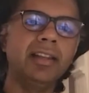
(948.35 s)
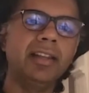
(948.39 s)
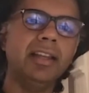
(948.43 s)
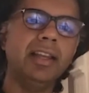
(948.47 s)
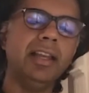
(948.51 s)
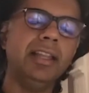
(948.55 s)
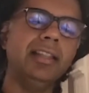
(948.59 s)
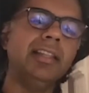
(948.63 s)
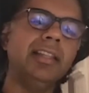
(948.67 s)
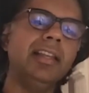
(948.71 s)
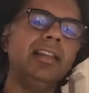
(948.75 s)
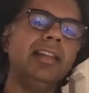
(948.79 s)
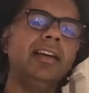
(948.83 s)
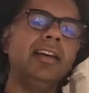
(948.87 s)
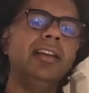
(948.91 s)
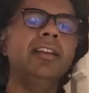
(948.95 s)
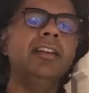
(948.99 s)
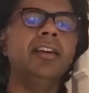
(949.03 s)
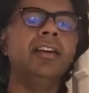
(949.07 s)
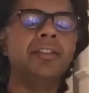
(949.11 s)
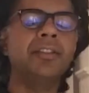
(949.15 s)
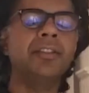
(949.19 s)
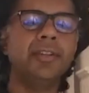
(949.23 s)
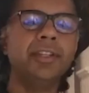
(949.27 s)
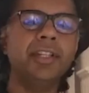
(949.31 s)
And then
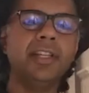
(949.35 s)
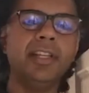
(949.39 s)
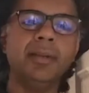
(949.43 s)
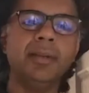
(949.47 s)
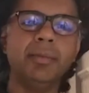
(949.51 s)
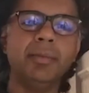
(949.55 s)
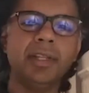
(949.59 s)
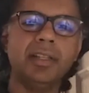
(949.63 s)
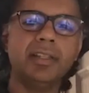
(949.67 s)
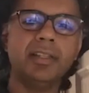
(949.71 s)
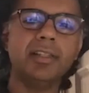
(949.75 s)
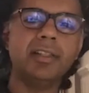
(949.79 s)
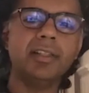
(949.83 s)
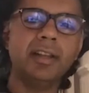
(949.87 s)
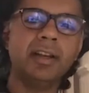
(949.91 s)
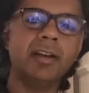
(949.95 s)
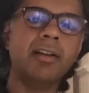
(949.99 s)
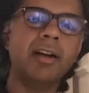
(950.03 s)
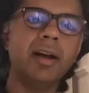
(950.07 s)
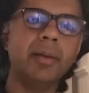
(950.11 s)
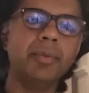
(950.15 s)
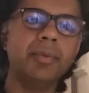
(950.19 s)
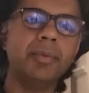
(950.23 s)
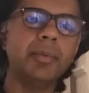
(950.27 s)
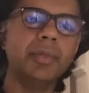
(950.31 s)
another team does their
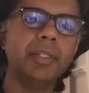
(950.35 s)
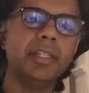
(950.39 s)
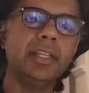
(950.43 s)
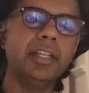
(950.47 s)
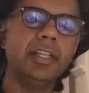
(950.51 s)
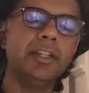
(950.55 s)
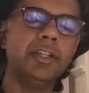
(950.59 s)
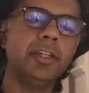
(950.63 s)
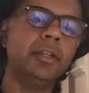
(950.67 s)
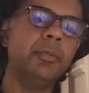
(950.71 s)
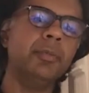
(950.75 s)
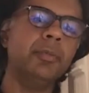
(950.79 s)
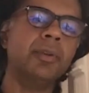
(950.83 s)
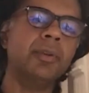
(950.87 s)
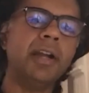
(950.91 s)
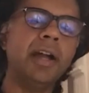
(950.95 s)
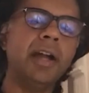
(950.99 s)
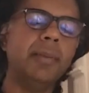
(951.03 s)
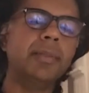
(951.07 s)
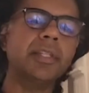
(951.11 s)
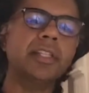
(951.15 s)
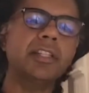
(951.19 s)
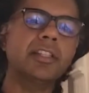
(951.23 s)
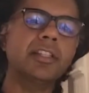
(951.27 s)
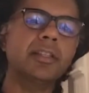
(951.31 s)
optimization,
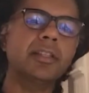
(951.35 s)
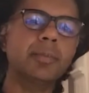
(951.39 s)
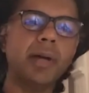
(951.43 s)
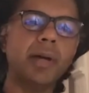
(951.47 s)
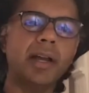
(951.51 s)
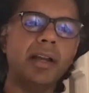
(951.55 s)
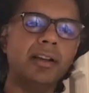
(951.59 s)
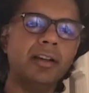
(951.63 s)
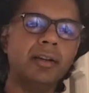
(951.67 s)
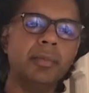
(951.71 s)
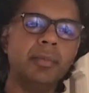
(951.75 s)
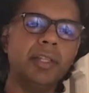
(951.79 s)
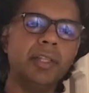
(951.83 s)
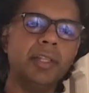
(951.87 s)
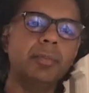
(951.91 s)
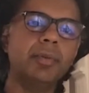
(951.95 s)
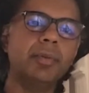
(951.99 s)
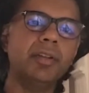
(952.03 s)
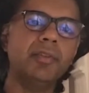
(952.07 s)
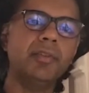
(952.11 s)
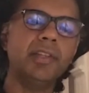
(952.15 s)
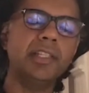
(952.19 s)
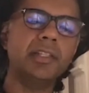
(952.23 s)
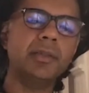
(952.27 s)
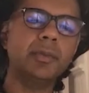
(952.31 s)
perhaps inspired by the
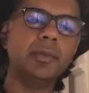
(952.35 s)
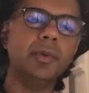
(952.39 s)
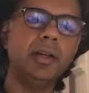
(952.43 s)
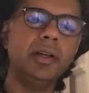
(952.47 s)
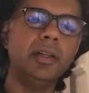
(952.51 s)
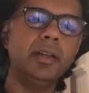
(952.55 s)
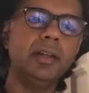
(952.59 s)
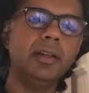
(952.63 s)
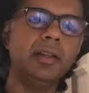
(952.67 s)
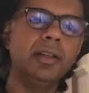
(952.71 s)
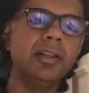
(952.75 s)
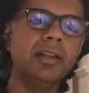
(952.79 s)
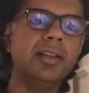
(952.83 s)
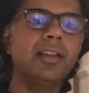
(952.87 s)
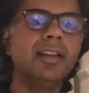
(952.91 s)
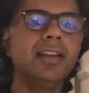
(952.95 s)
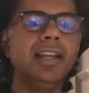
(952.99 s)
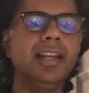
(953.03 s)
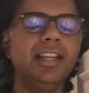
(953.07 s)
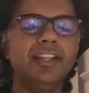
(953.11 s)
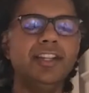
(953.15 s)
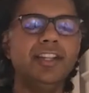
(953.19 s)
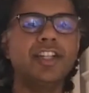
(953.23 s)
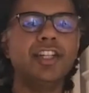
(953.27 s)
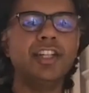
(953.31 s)
previous one,
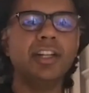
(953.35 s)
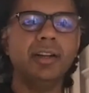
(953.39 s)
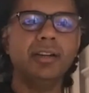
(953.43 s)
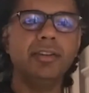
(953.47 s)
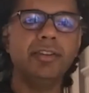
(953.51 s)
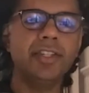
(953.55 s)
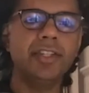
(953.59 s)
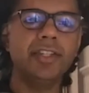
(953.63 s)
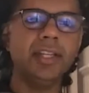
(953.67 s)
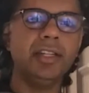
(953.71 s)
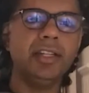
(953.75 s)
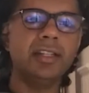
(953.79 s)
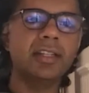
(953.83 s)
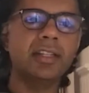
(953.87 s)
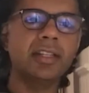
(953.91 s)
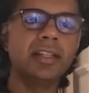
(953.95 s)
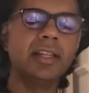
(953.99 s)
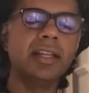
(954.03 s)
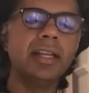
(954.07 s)
and shares it.